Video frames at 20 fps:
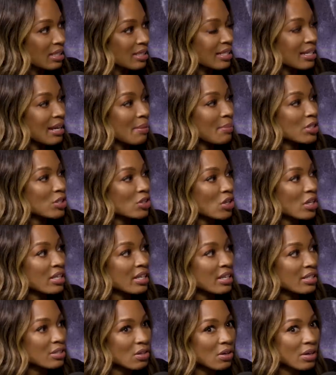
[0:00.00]
then I'm gonna start
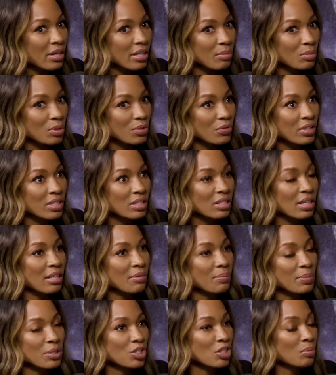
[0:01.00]
guest starring in movies,
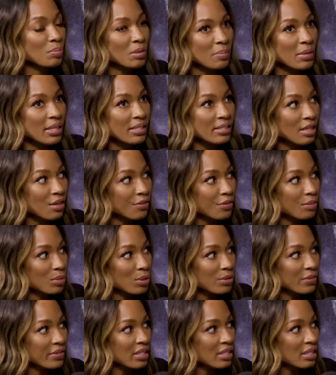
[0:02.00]
like, but just be myself in
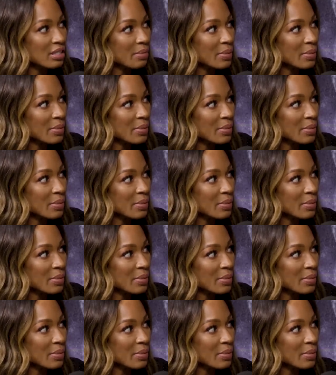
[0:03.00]
movies.